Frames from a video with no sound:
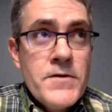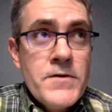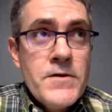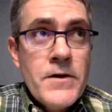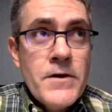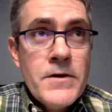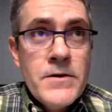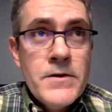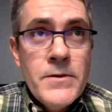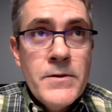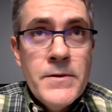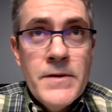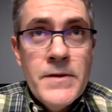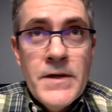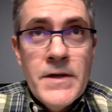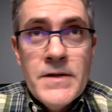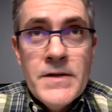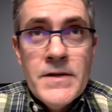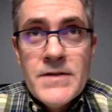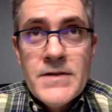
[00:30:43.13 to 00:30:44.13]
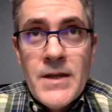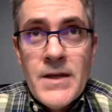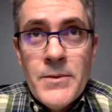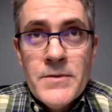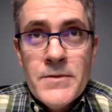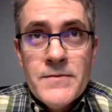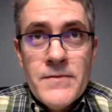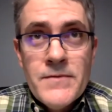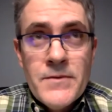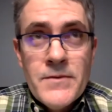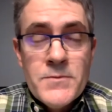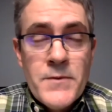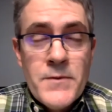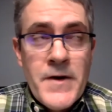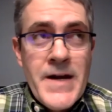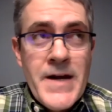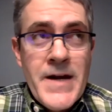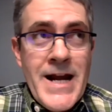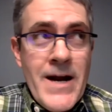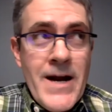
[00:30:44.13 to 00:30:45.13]
started doing this, I was, was
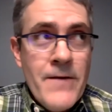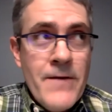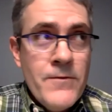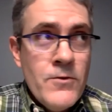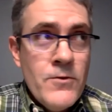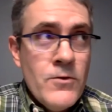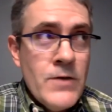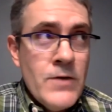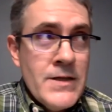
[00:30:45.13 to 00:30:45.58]
very careful.